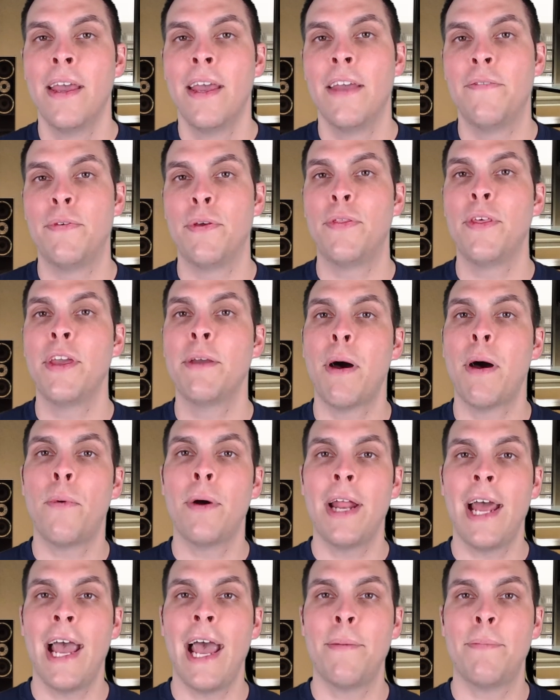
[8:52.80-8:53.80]
If you think about
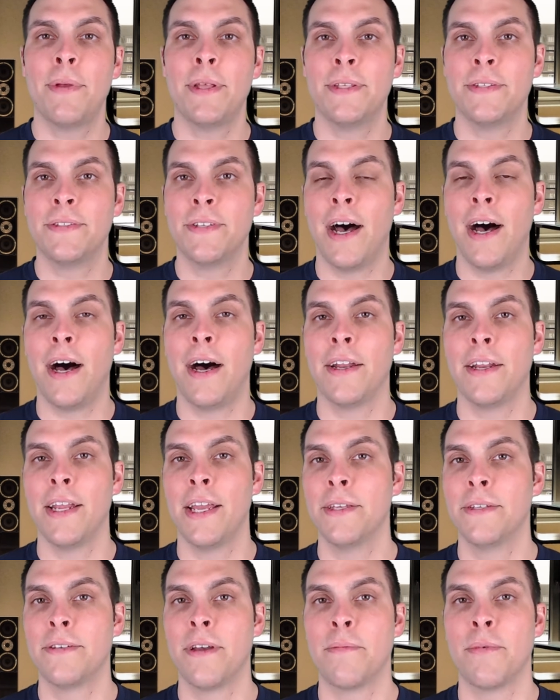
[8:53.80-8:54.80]
what happens on
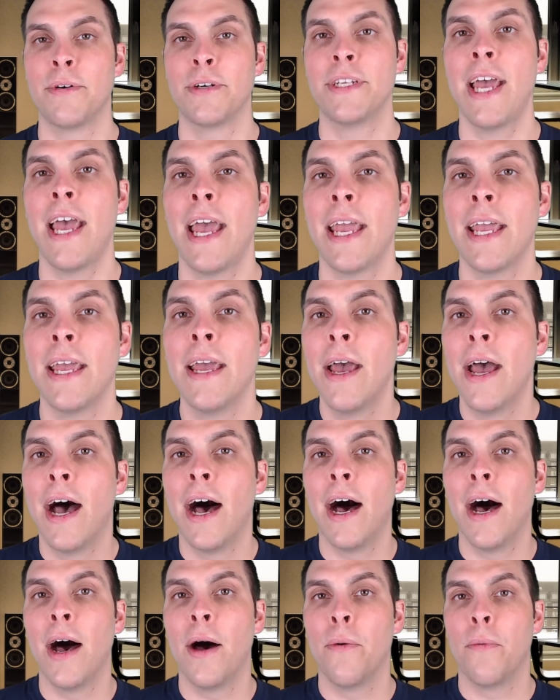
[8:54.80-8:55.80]
a summer day
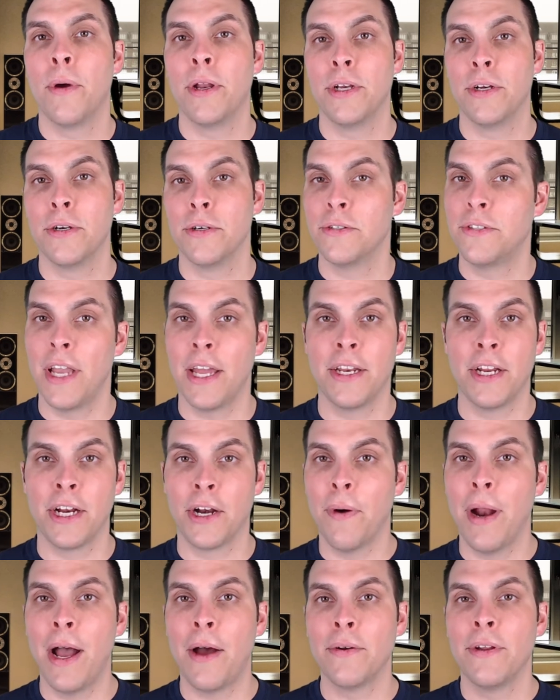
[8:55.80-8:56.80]
uh, when you're standing
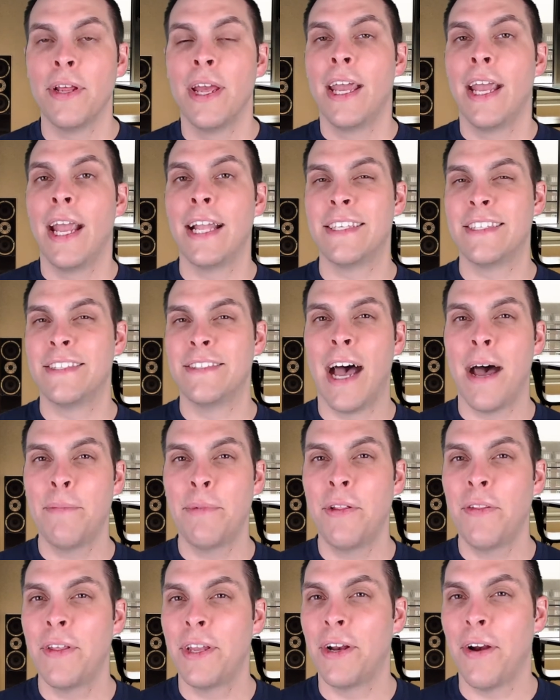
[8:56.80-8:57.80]
around, it's
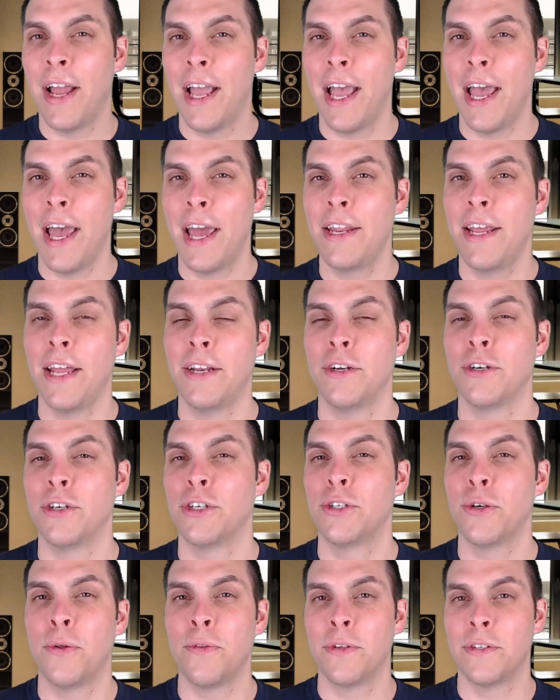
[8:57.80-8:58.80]
nominally your head and your
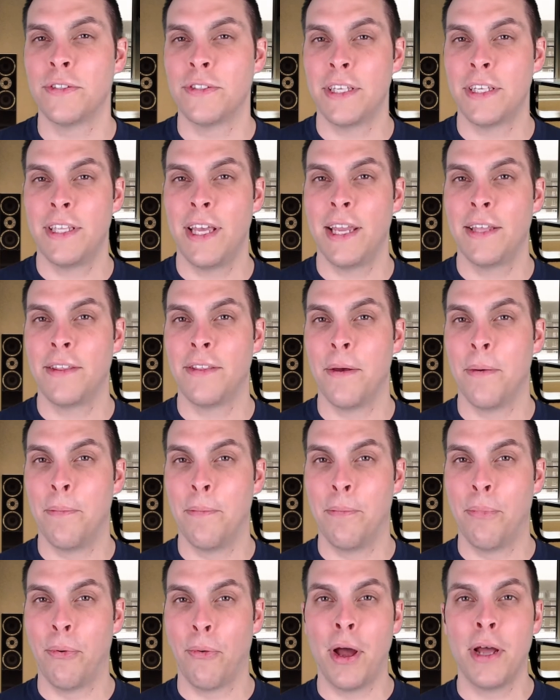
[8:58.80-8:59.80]
shoulders that take the
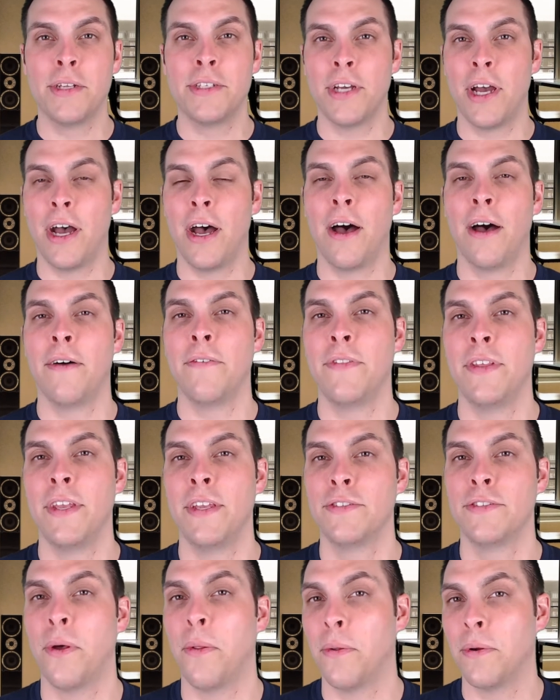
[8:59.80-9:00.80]
brunt of the
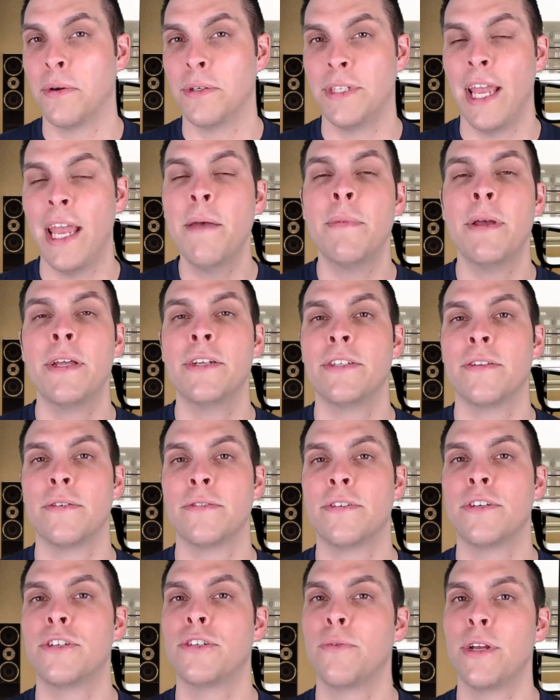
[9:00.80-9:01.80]
solar damage in those
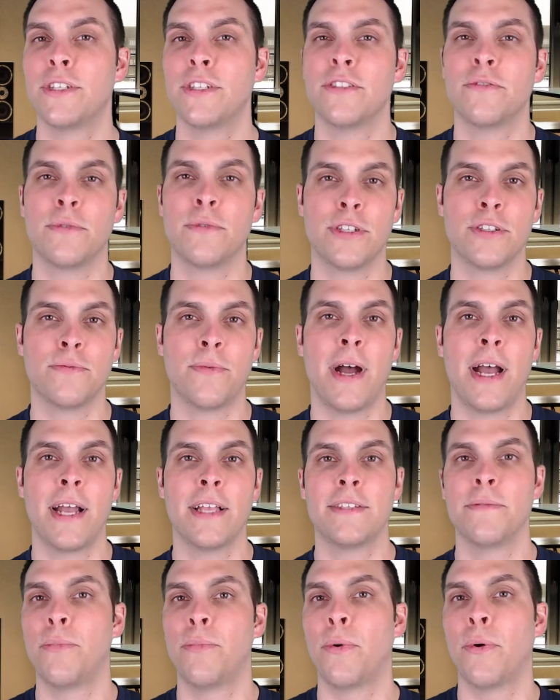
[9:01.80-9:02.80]
situations, which is why
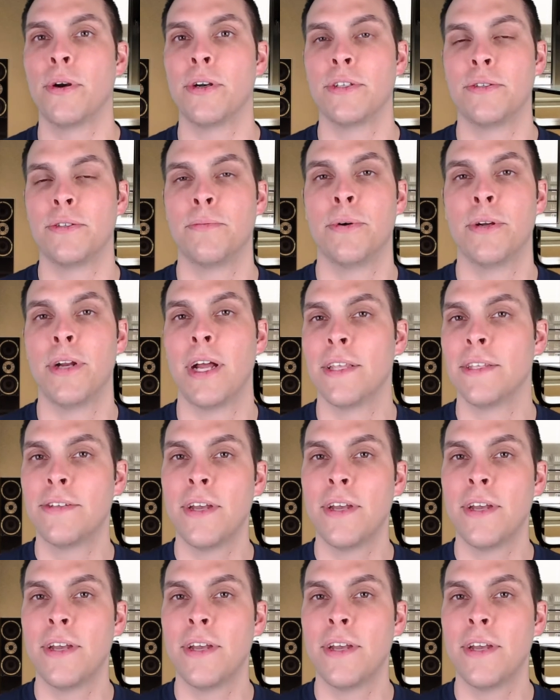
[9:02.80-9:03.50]
it's important to put on